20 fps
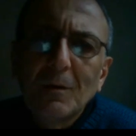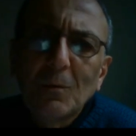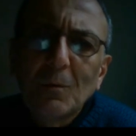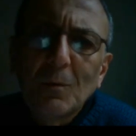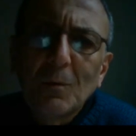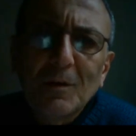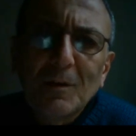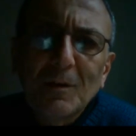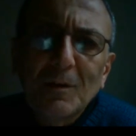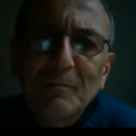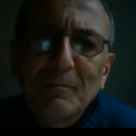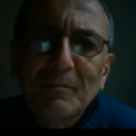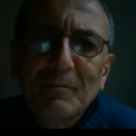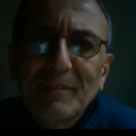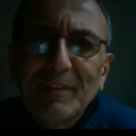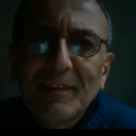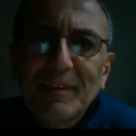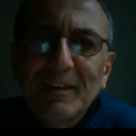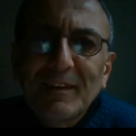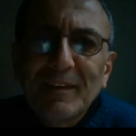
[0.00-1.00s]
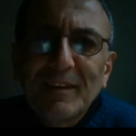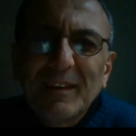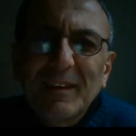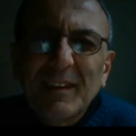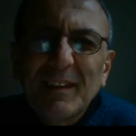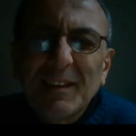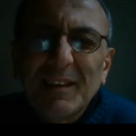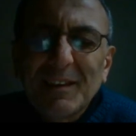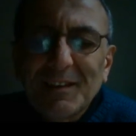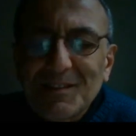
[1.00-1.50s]
Well,
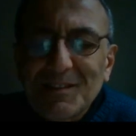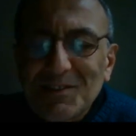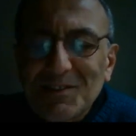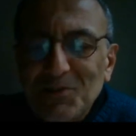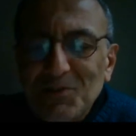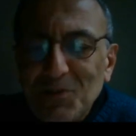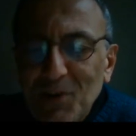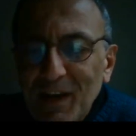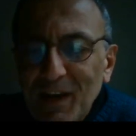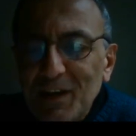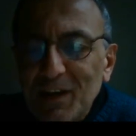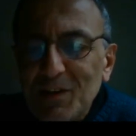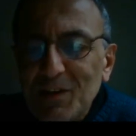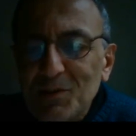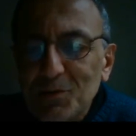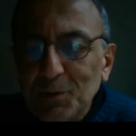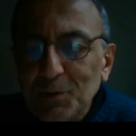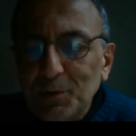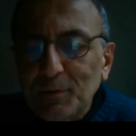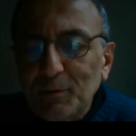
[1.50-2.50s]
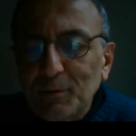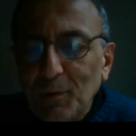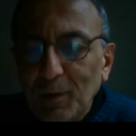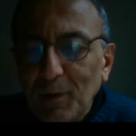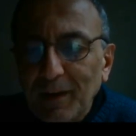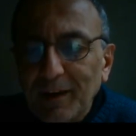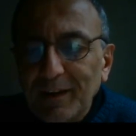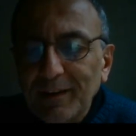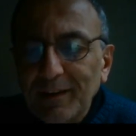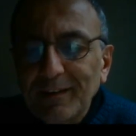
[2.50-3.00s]
in a strange sort of
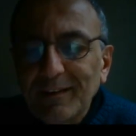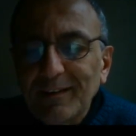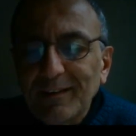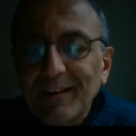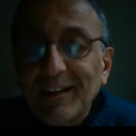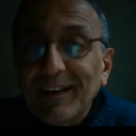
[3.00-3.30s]
way,